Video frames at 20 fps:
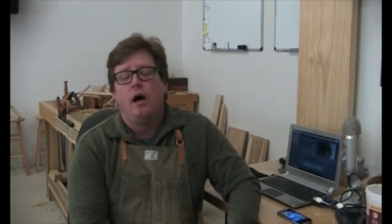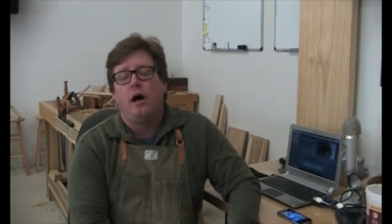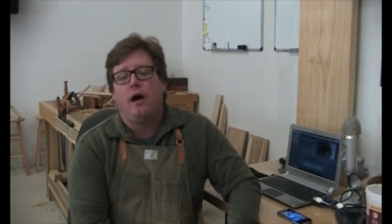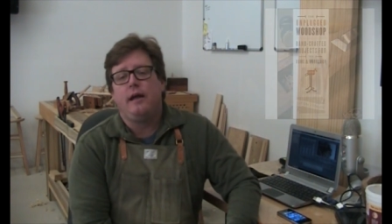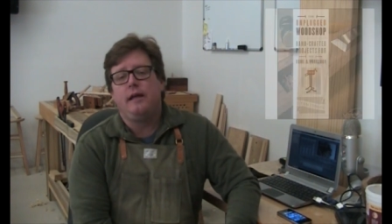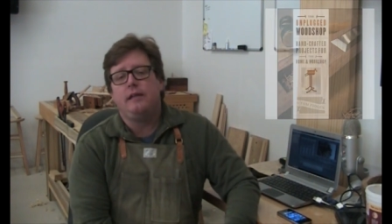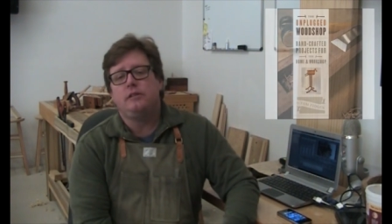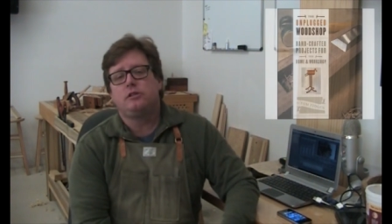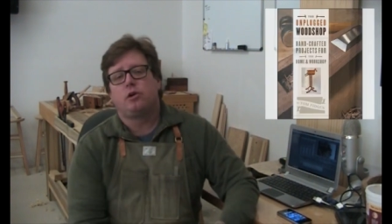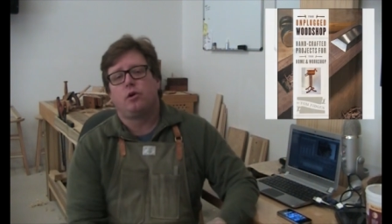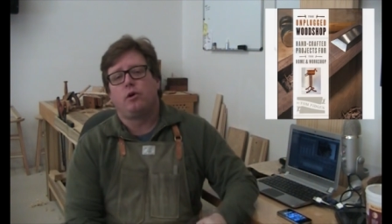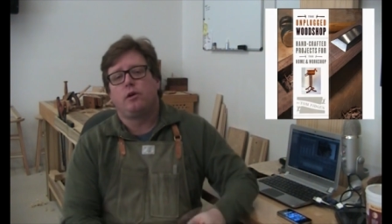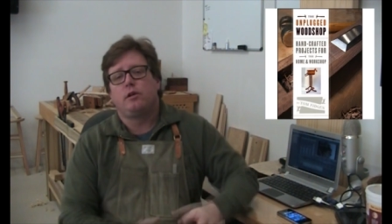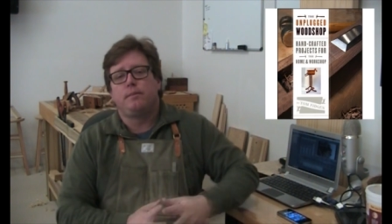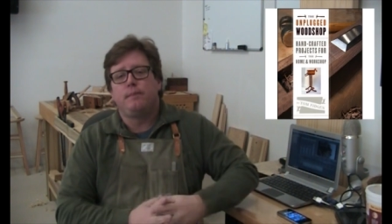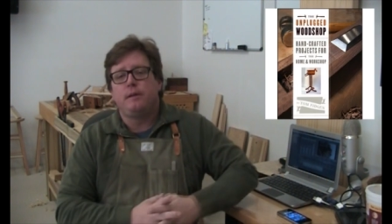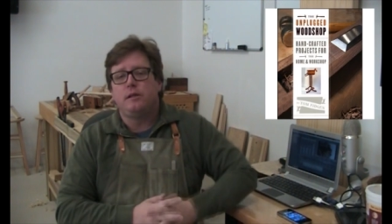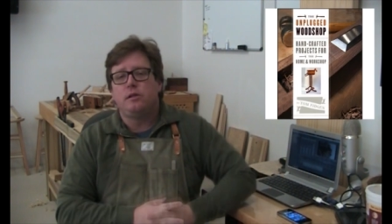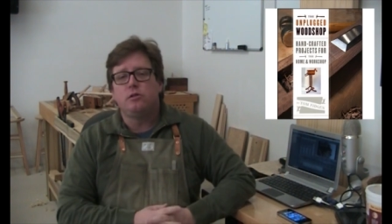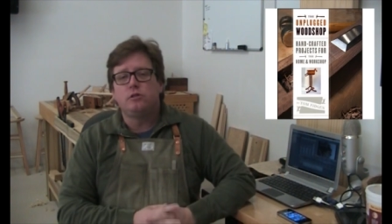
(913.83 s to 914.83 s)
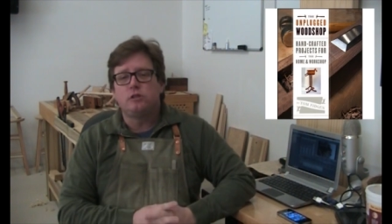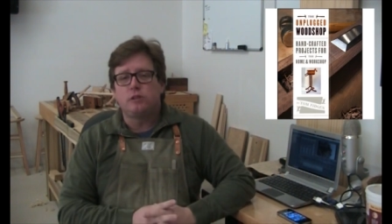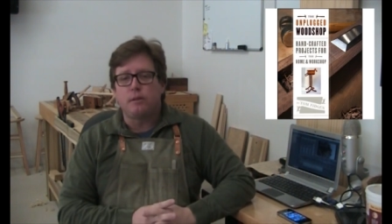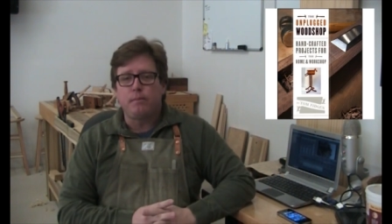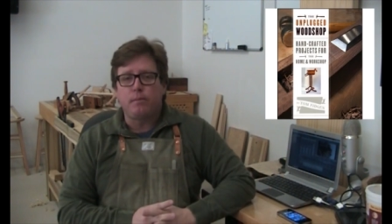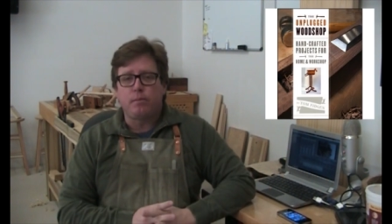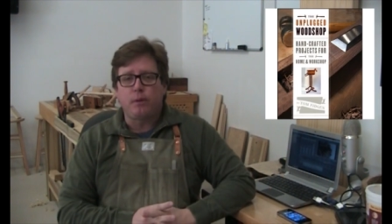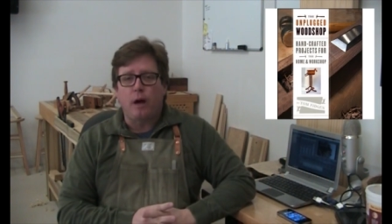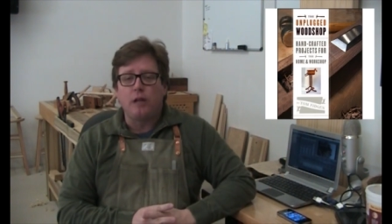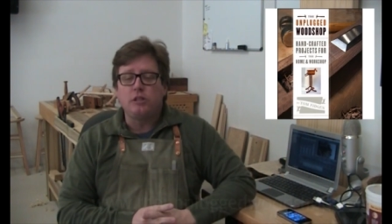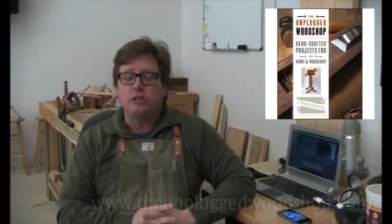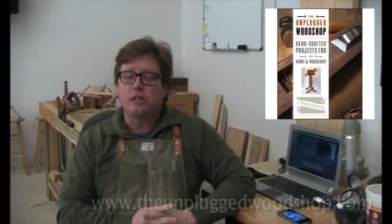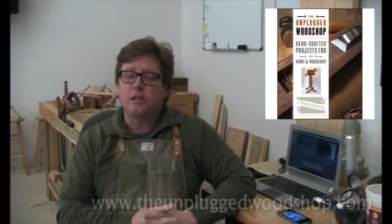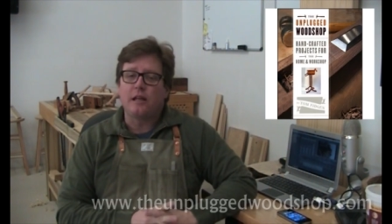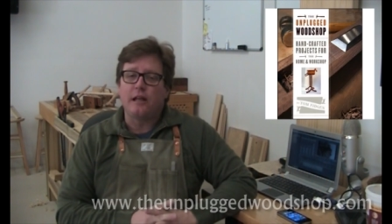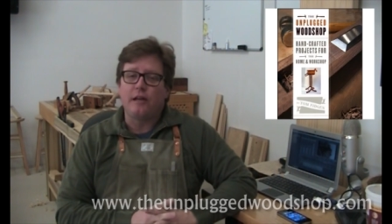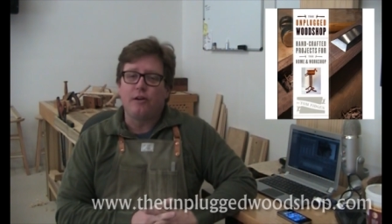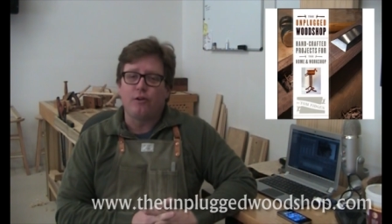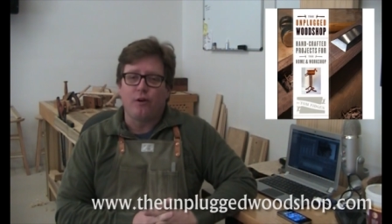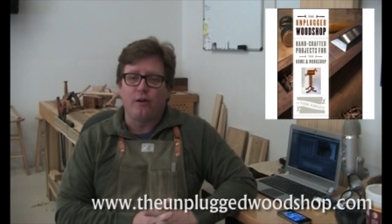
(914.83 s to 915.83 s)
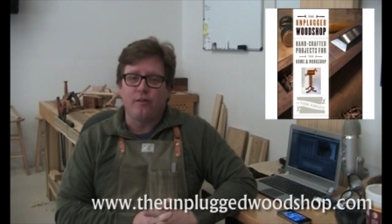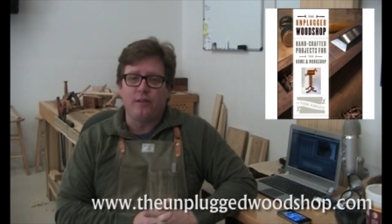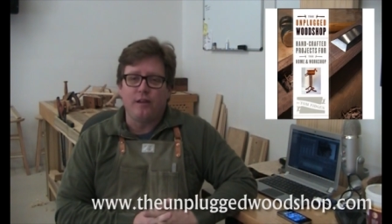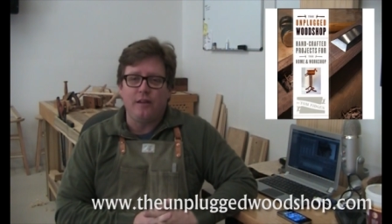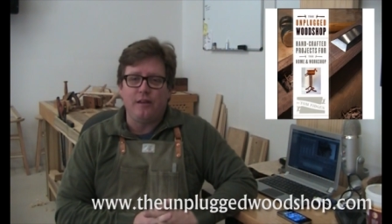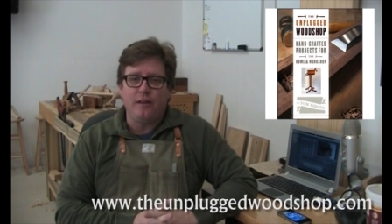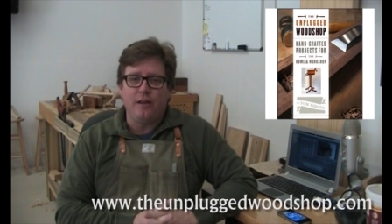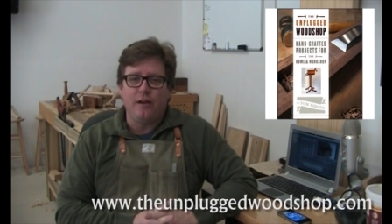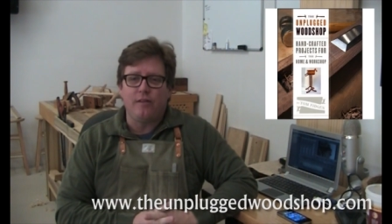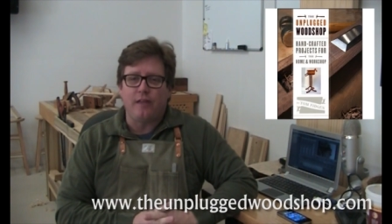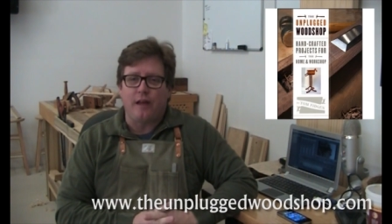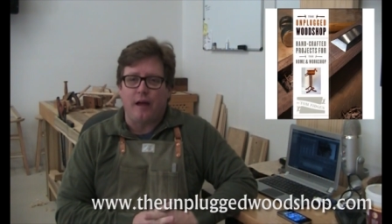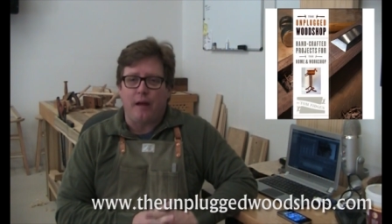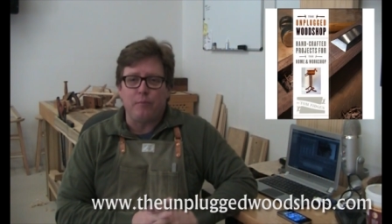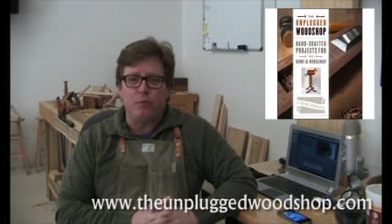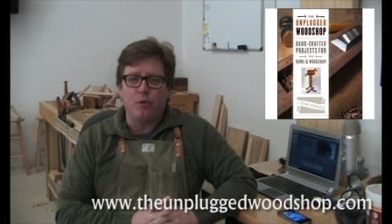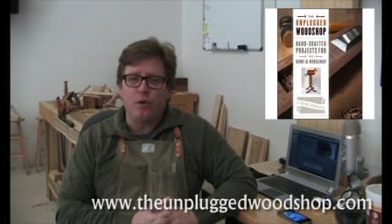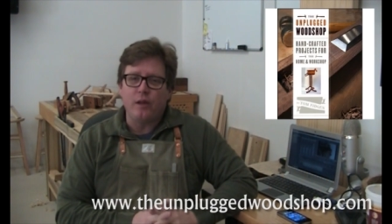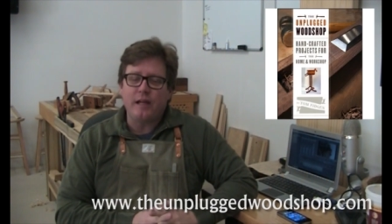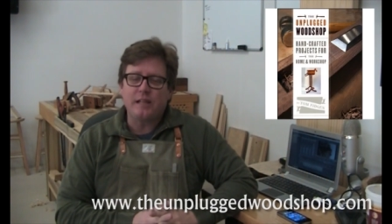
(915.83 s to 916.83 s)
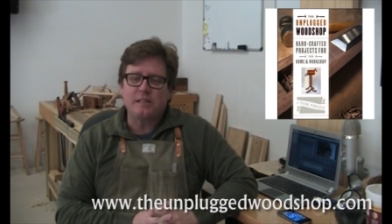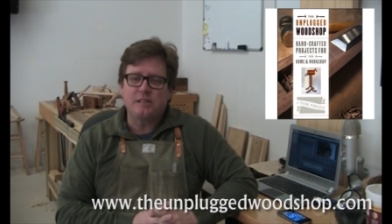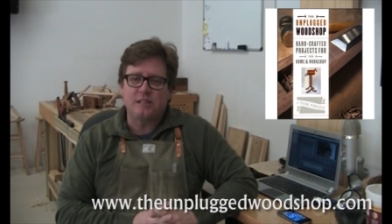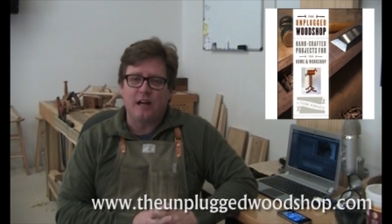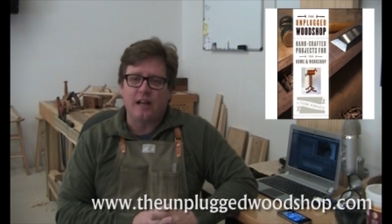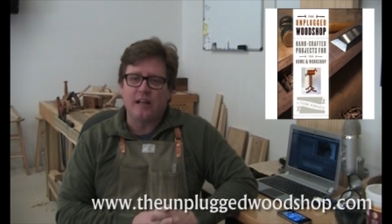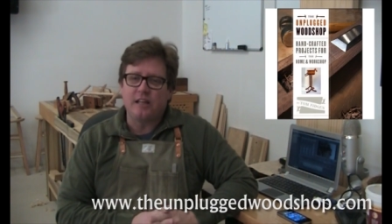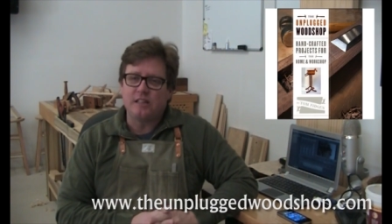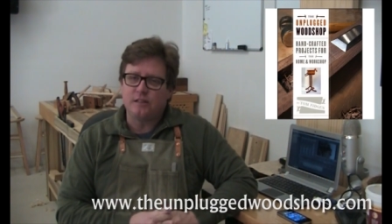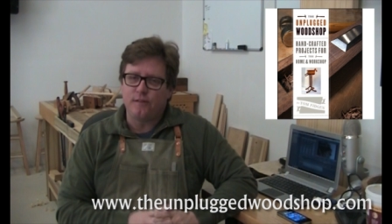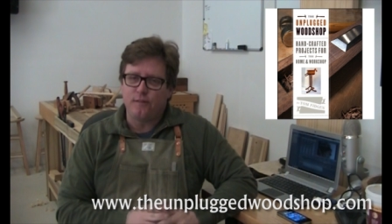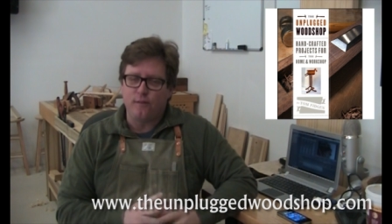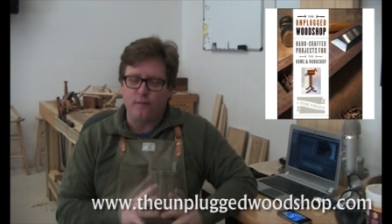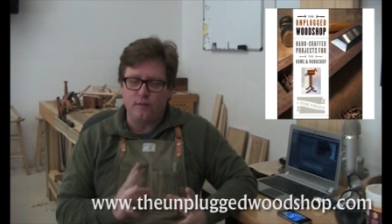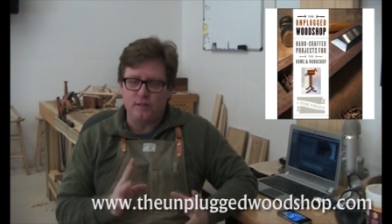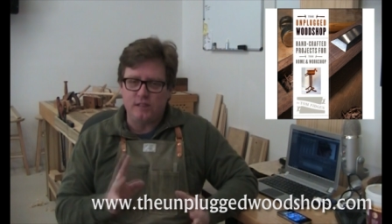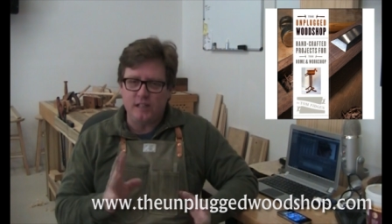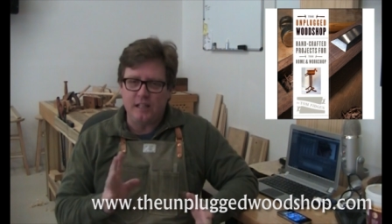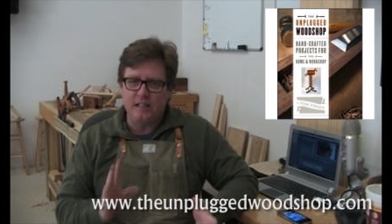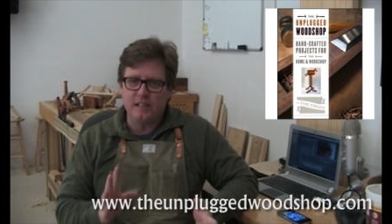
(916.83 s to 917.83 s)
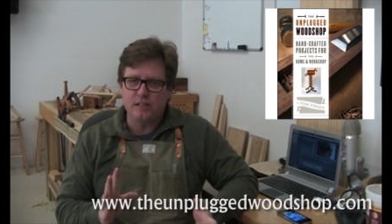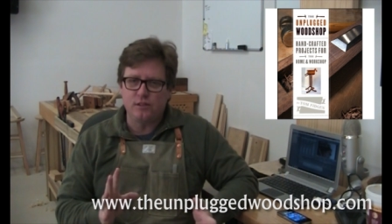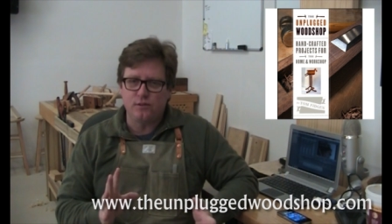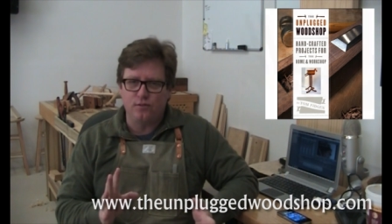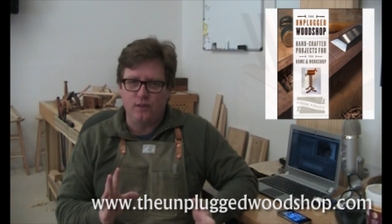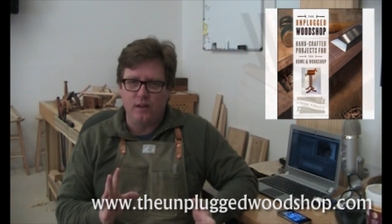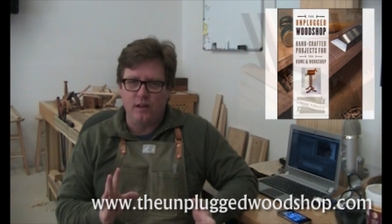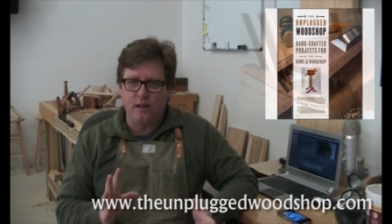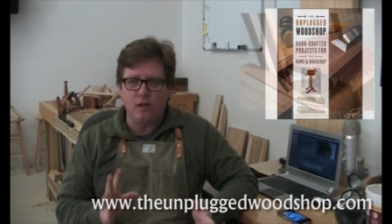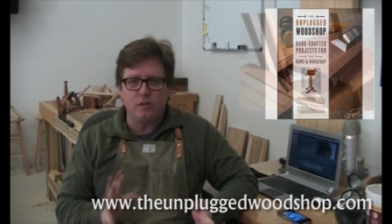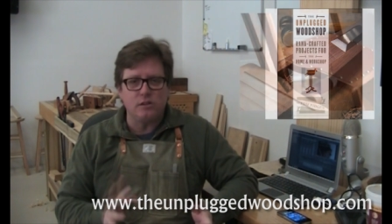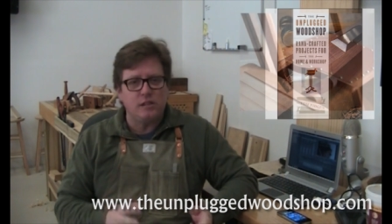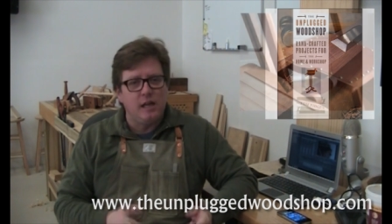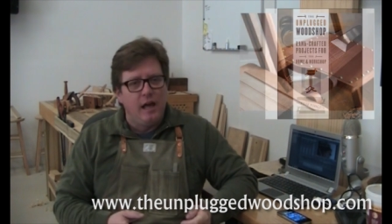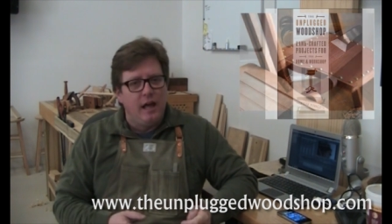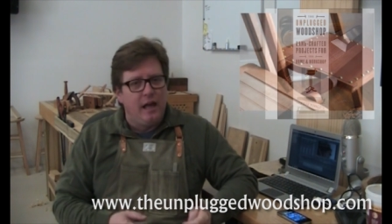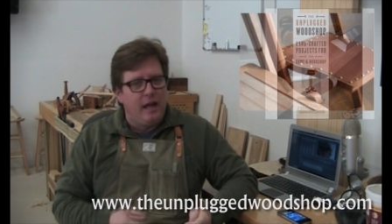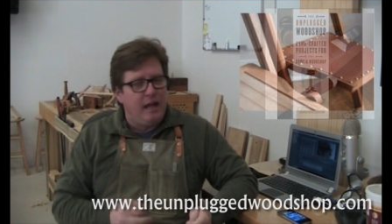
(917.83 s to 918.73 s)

Uh, he's going to be do some project later on the year that I'm really excited because if you've seen his videos,